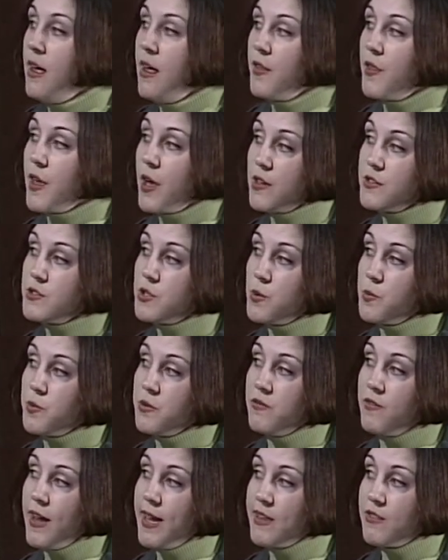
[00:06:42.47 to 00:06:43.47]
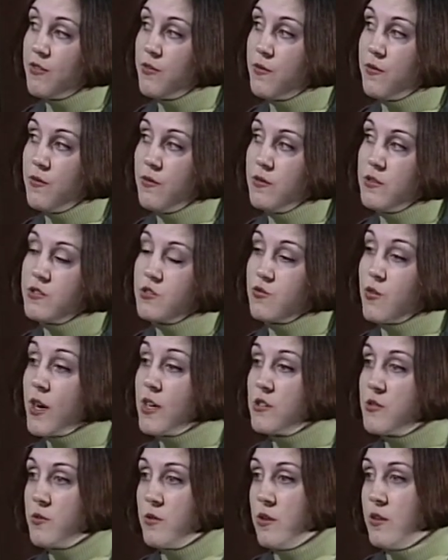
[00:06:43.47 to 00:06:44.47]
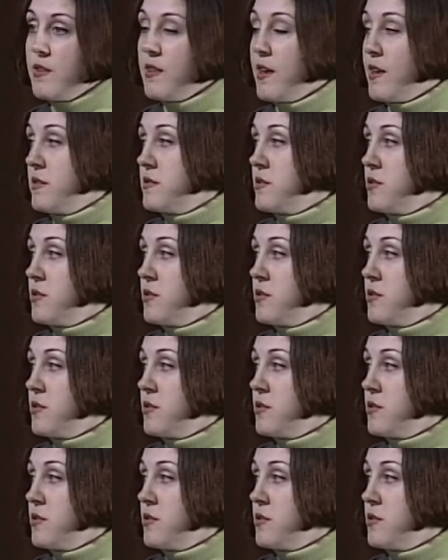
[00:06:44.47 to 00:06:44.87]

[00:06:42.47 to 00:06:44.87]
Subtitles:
They also provide structural things